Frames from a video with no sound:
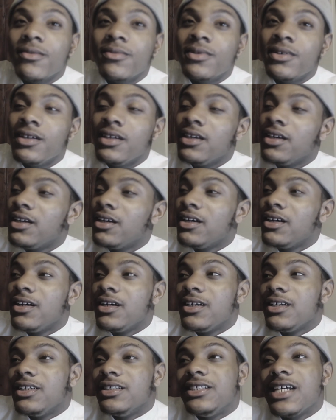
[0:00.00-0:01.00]
But
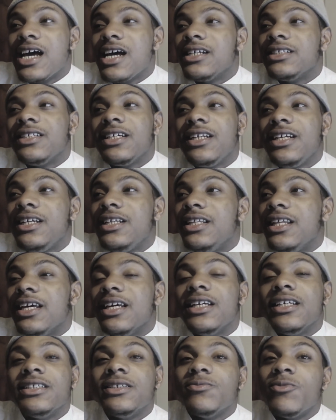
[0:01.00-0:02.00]
the times that he
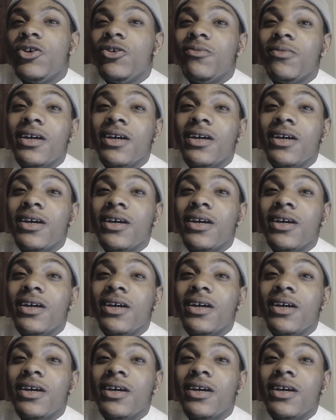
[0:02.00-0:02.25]
did smoke,